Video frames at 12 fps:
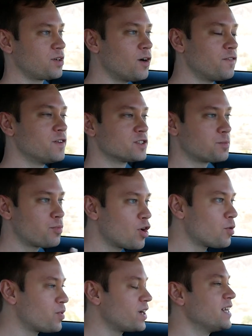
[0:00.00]
it all feels
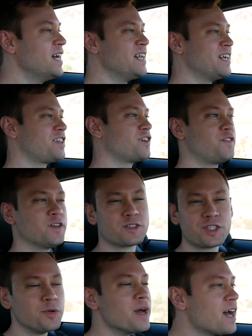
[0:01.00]
appropriate. Nothing
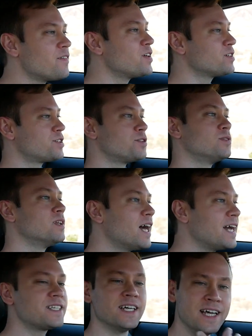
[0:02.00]
feels too heavy or too
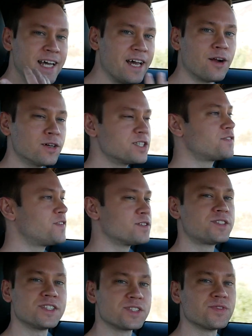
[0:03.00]
light. It all just
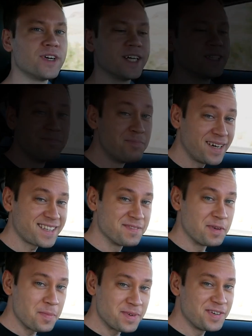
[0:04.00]
feels just right. But the
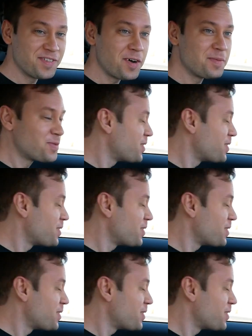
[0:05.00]
moment you've all been